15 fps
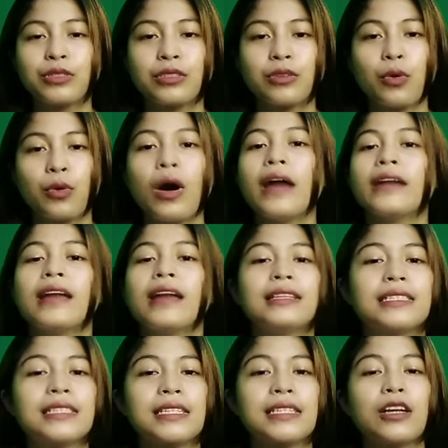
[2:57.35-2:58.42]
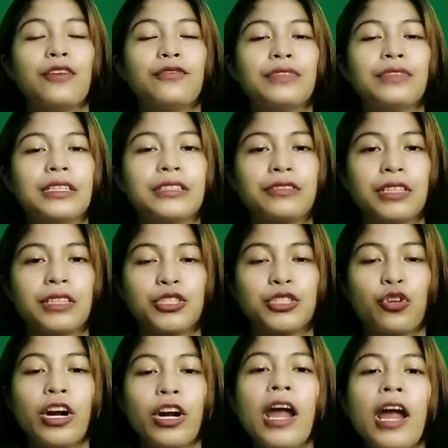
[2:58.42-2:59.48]
So, analysis of
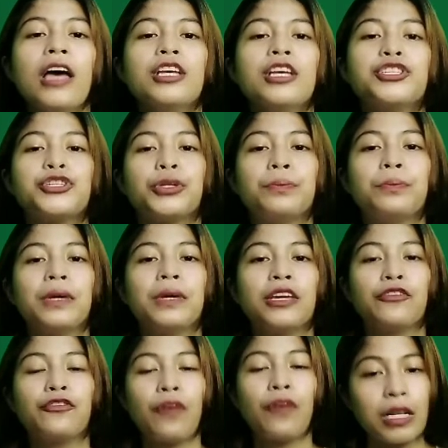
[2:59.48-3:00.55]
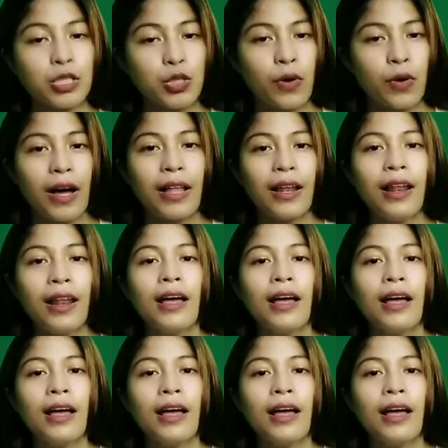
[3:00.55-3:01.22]
literature should be factual.